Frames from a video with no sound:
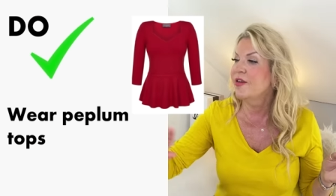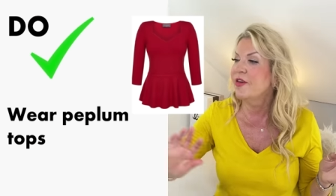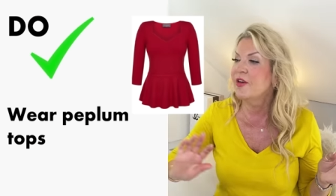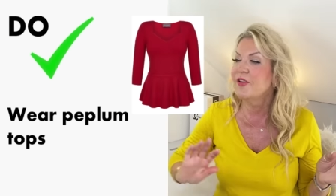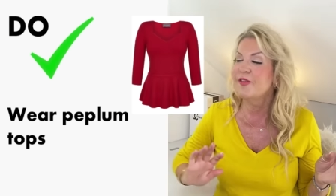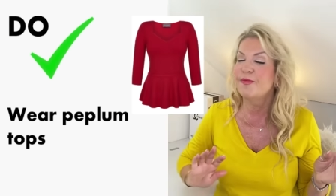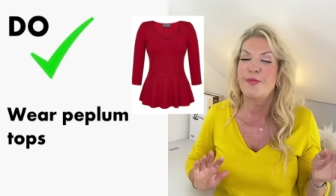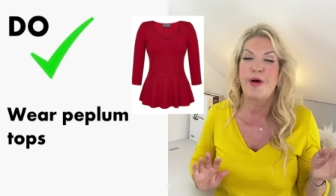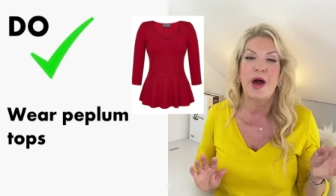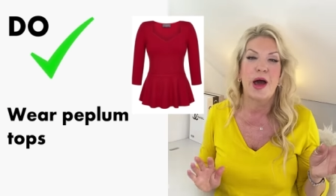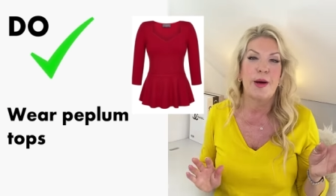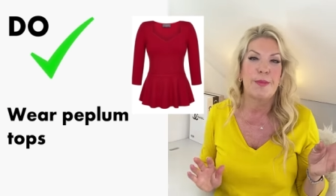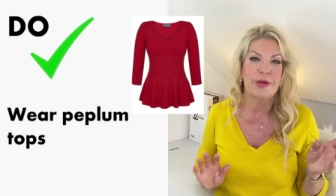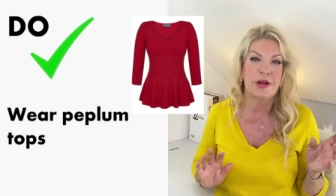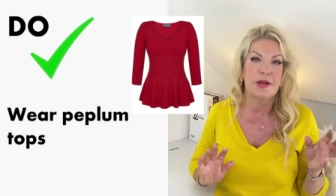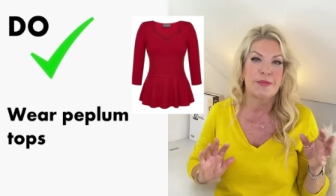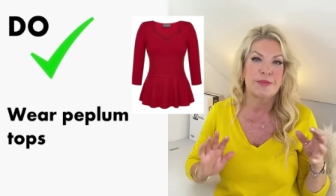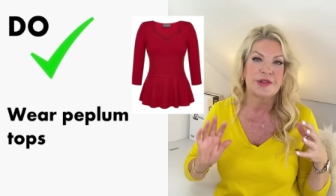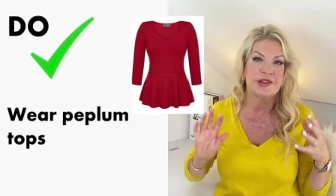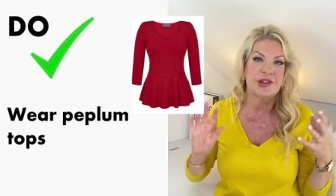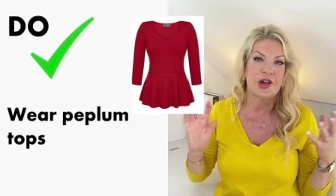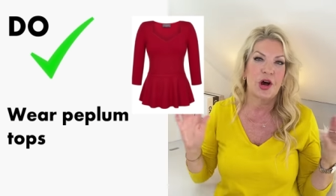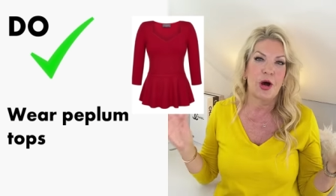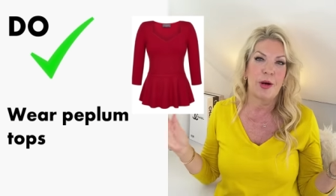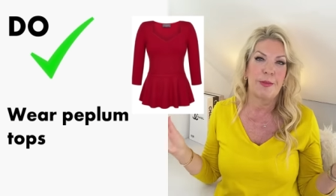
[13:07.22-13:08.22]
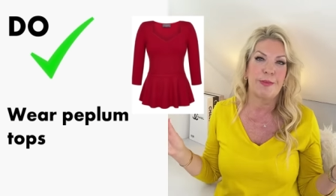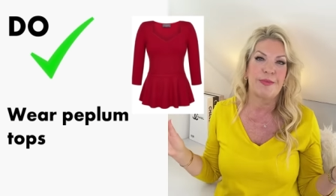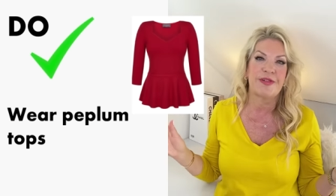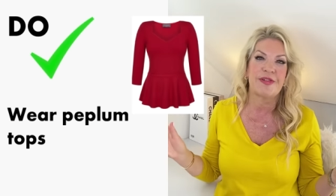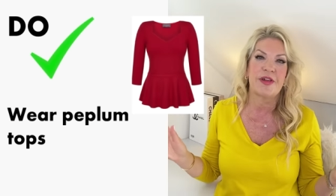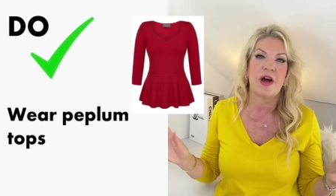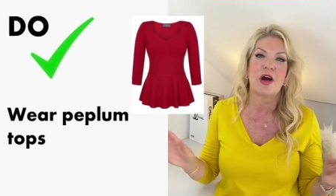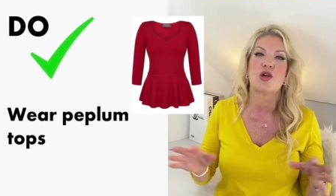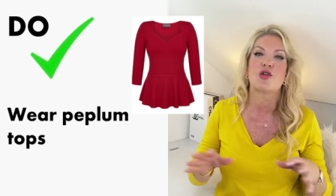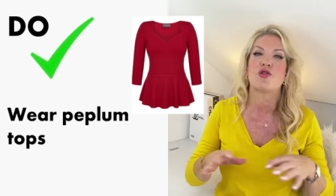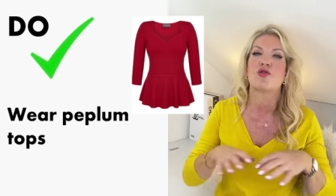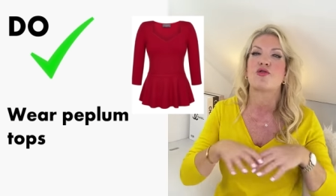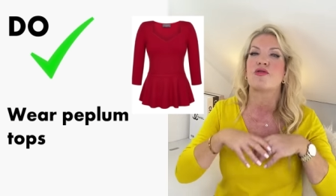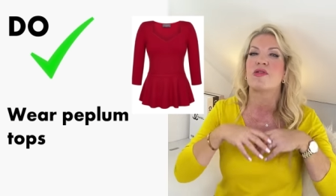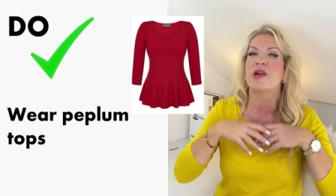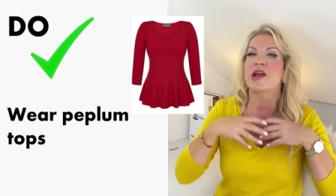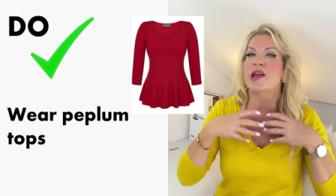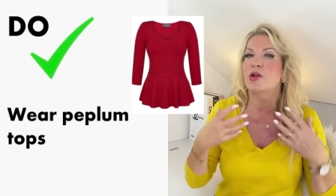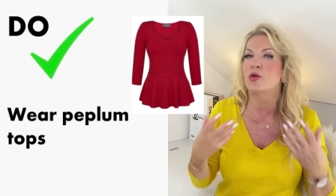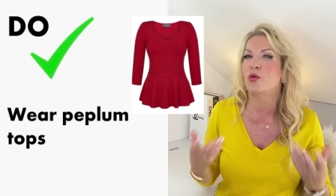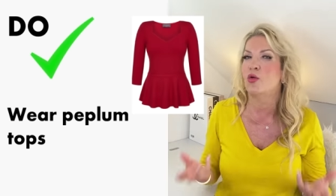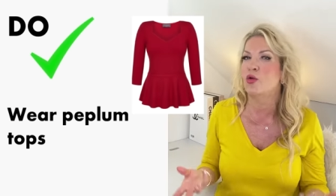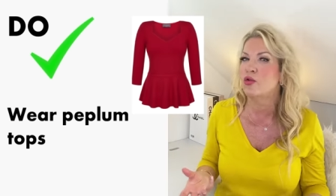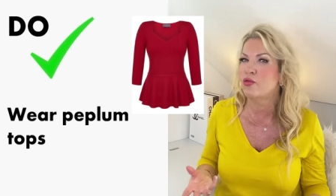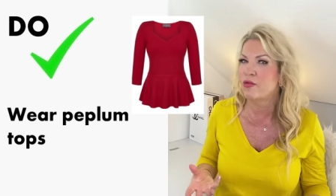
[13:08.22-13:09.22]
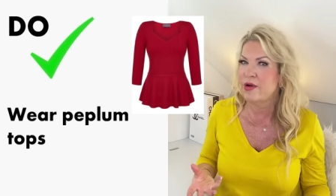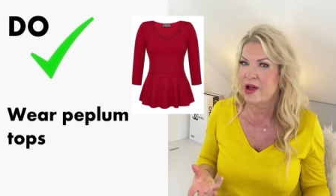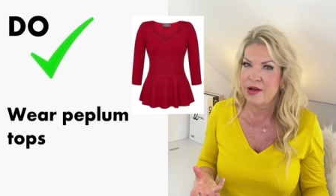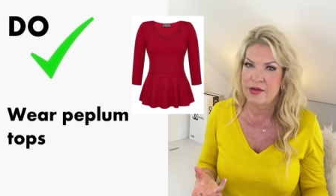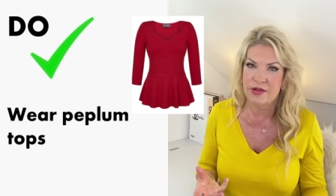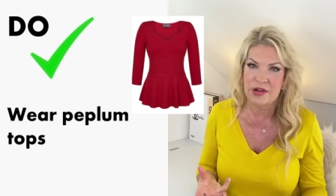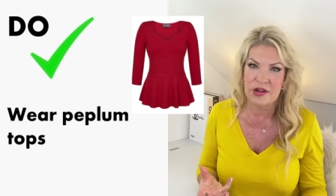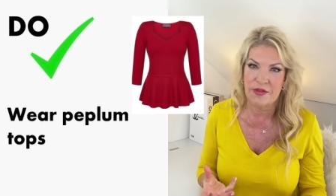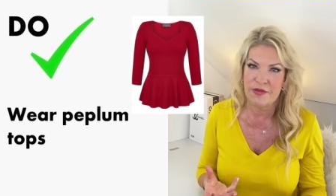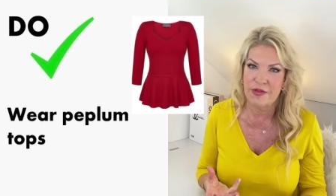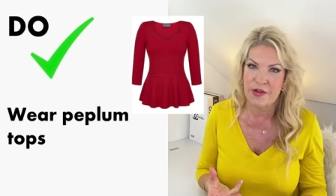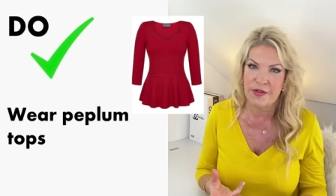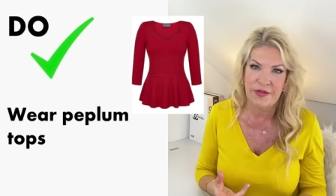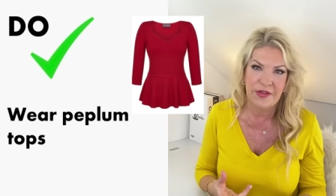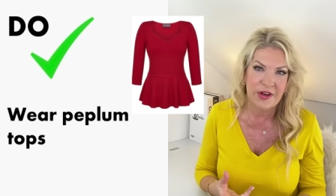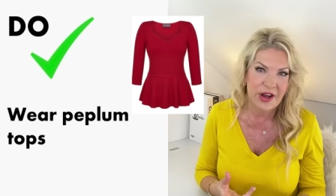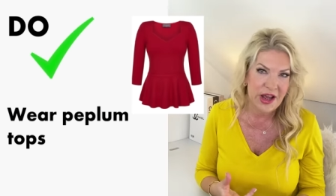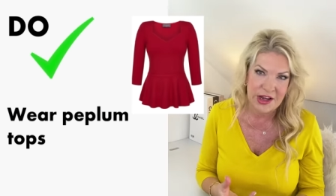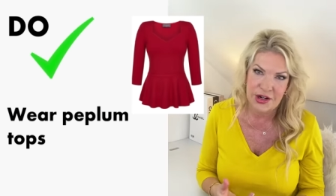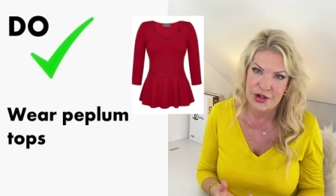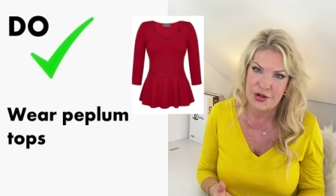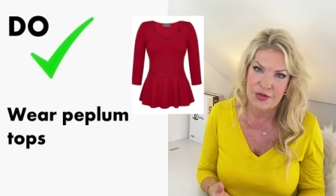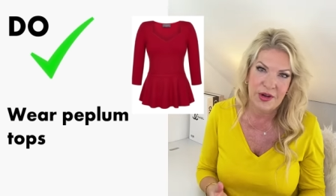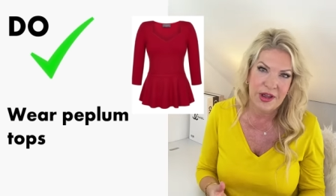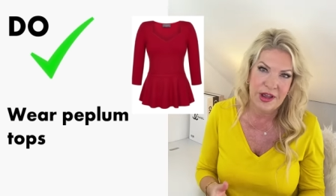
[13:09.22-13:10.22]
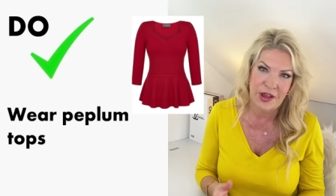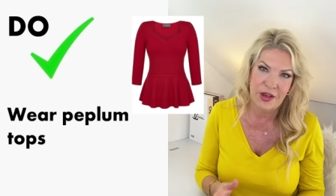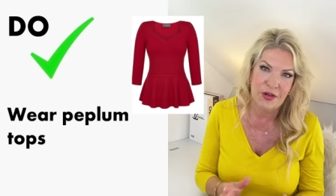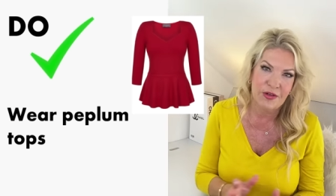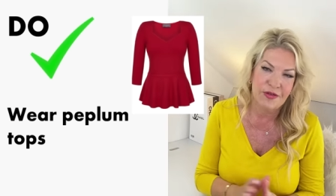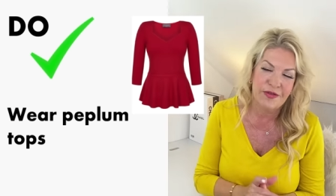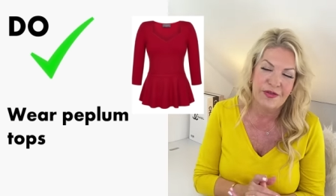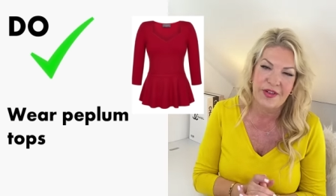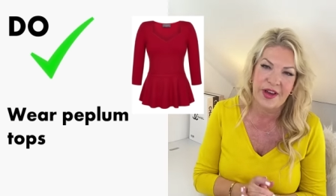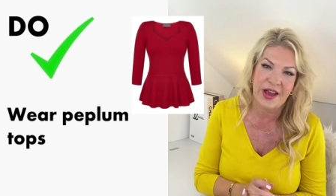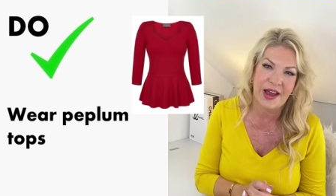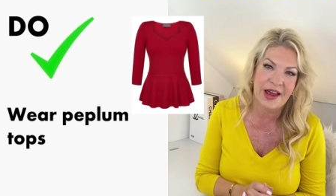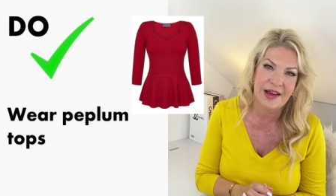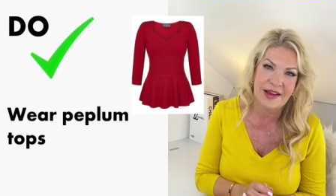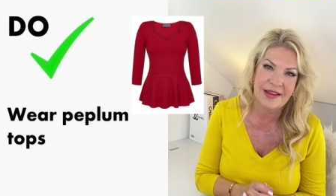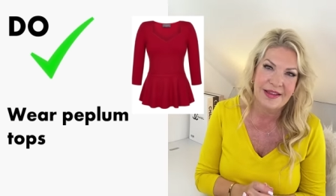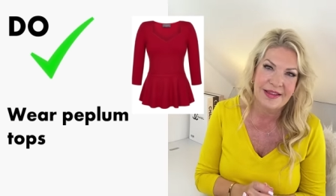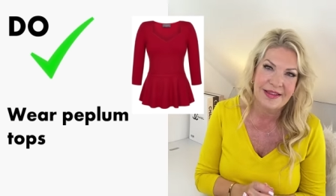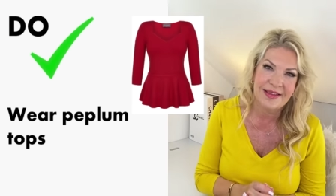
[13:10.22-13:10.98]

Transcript: those peplum tops, a great all-rounder for flattering your figure.